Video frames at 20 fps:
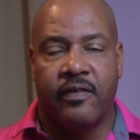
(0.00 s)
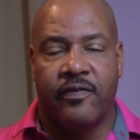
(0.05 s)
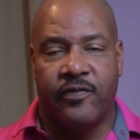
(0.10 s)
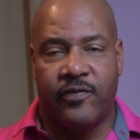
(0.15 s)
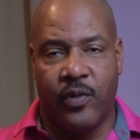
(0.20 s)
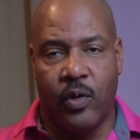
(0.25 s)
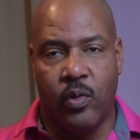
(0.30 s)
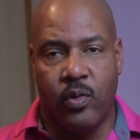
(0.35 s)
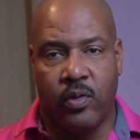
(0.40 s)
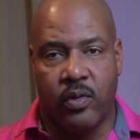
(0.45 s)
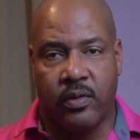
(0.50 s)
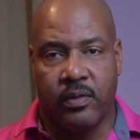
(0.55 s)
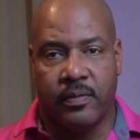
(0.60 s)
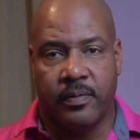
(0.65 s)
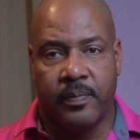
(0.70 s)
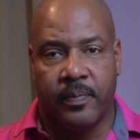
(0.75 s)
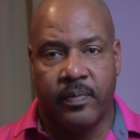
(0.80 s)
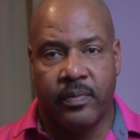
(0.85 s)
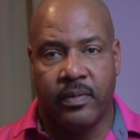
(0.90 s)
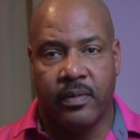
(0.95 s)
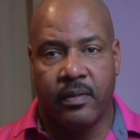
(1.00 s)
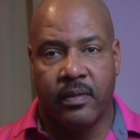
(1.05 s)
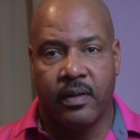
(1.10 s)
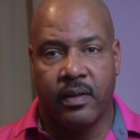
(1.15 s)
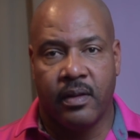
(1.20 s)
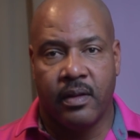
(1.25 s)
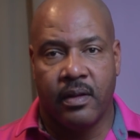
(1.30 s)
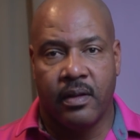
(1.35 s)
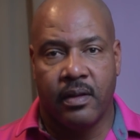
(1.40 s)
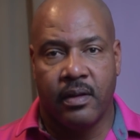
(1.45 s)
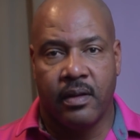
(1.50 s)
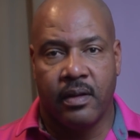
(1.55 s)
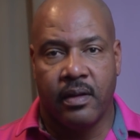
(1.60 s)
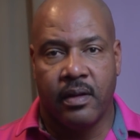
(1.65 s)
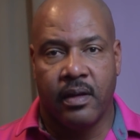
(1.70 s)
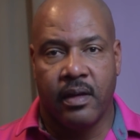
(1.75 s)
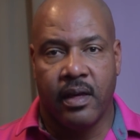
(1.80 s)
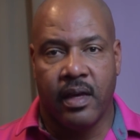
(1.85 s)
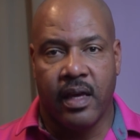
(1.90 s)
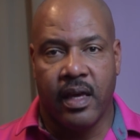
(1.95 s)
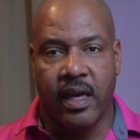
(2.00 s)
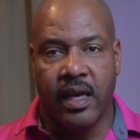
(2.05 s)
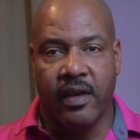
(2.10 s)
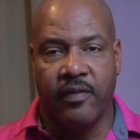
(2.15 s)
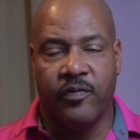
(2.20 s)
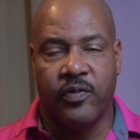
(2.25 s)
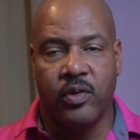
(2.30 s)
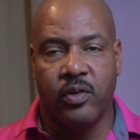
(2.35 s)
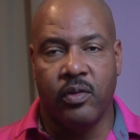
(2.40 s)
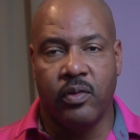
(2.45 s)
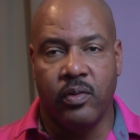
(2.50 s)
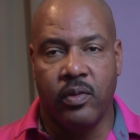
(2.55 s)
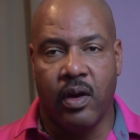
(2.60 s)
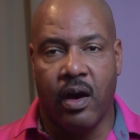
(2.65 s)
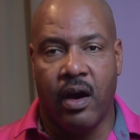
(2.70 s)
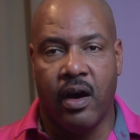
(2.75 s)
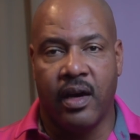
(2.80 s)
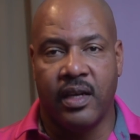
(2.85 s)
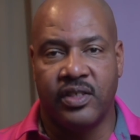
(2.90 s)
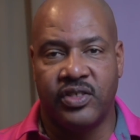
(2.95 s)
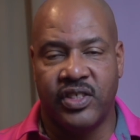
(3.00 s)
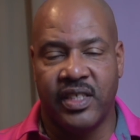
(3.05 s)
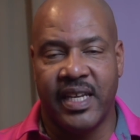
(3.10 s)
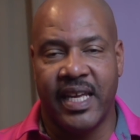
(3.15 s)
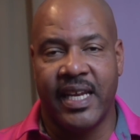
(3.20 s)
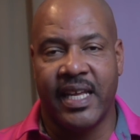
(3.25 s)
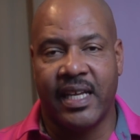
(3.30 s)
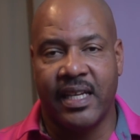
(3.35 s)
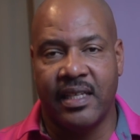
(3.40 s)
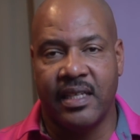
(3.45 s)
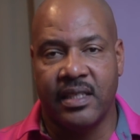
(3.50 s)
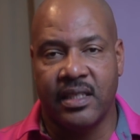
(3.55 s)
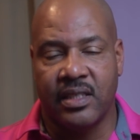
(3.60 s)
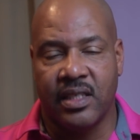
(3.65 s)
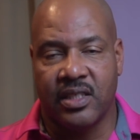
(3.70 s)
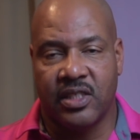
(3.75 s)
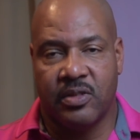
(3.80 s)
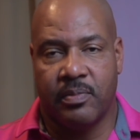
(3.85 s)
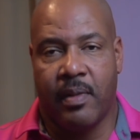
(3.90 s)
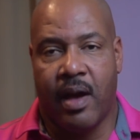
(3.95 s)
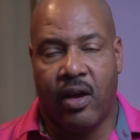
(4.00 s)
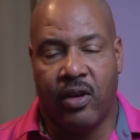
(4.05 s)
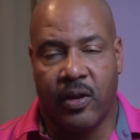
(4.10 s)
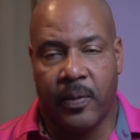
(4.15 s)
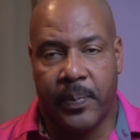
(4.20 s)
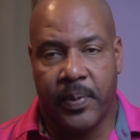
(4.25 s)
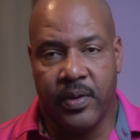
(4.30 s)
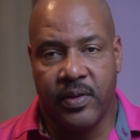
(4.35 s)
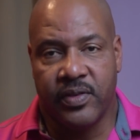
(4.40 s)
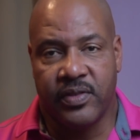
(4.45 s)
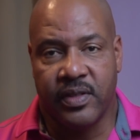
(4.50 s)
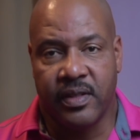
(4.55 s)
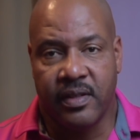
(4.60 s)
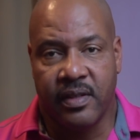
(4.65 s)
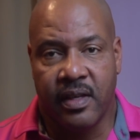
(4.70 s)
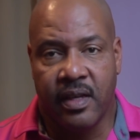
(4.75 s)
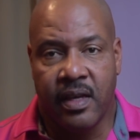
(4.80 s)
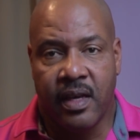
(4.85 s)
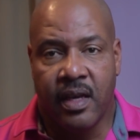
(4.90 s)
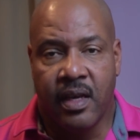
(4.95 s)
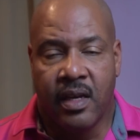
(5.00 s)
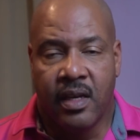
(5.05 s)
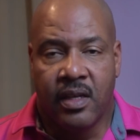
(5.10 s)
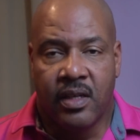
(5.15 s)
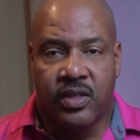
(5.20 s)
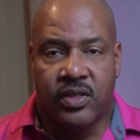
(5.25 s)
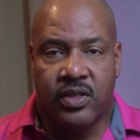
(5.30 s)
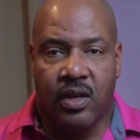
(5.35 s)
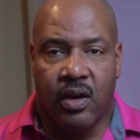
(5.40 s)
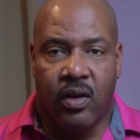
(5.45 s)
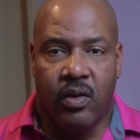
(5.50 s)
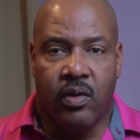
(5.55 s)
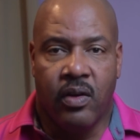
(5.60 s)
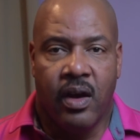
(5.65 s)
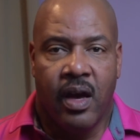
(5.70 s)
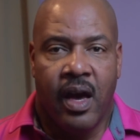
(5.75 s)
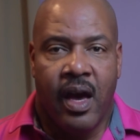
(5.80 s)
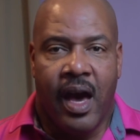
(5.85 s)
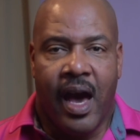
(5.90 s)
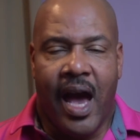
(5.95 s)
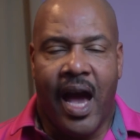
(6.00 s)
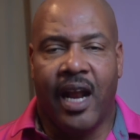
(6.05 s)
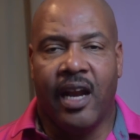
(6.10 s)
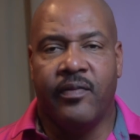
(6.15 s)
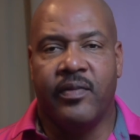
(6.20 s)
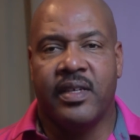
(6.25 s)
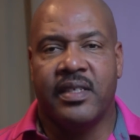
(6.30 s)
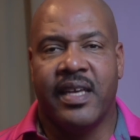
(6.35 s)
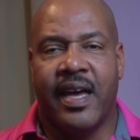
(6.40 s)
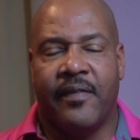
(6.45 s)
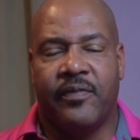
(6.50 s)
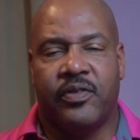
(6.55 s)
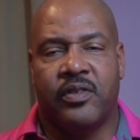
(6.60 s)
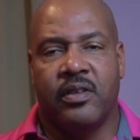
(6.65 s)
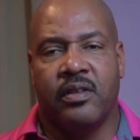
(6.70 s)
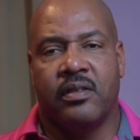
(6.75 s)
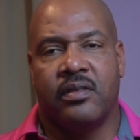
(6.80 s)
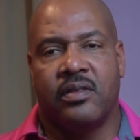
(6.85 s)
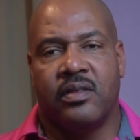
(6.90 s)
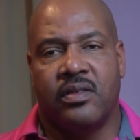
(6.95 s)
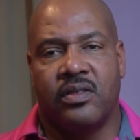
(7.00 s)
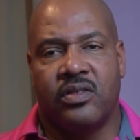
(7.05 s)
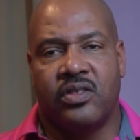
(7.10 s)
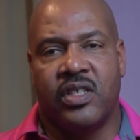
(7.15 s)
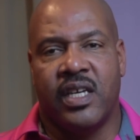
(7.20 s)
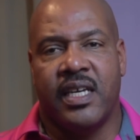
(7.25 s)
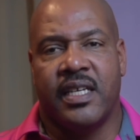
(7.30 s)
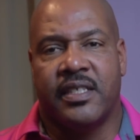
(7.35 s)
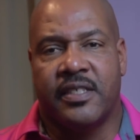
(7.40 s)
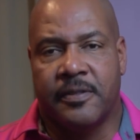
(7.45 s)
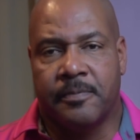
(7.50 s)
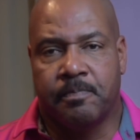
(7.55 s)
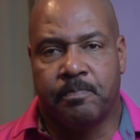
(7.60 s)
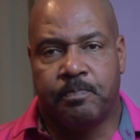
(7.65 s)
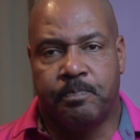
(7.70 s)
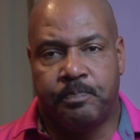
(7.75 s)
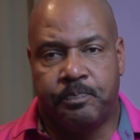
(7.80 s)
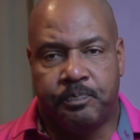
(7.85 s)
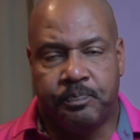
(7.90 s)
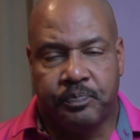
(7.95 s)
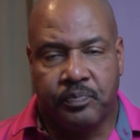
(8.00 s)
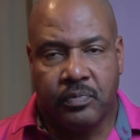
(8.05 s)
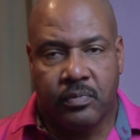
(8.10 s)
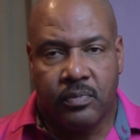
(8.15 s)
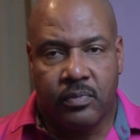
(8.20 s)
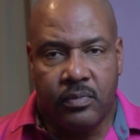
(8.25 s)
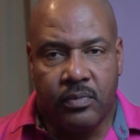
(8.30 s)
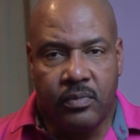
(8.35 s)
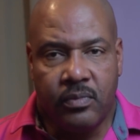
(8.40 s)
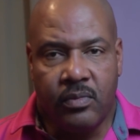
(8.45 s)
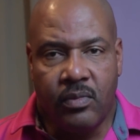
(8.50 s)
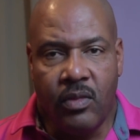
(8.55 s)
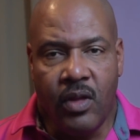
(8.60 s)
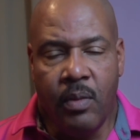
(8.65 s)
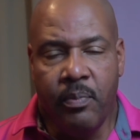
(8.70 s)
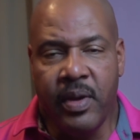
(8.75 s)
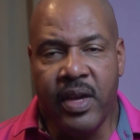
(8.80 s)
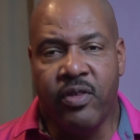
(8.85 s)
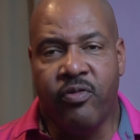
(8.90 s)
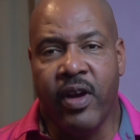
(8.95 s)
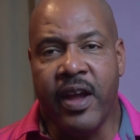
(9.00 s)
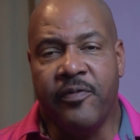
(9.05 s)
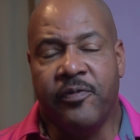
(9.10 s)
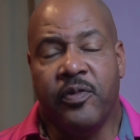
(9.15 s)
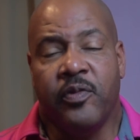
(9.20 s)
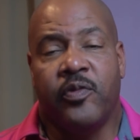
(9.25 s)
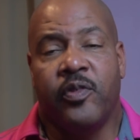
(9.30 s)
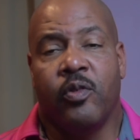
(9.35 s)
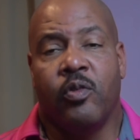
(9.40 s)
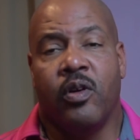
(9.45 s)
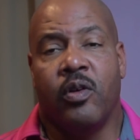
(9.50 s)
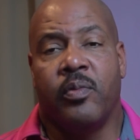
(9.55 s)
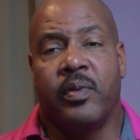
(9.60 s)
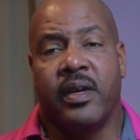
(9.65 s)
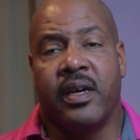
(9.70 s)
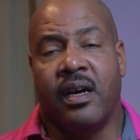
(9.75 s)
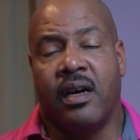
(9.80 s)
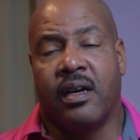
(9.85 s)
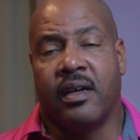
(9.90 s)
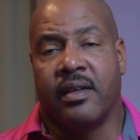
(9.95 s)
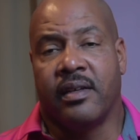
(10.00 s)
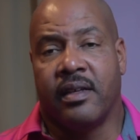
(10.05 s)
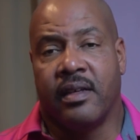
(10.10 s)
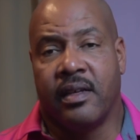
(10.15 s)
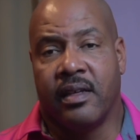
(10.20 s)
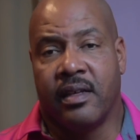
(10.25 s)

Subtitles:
form if you are a genetically smaller person. So all of us have to just be grateful for what we are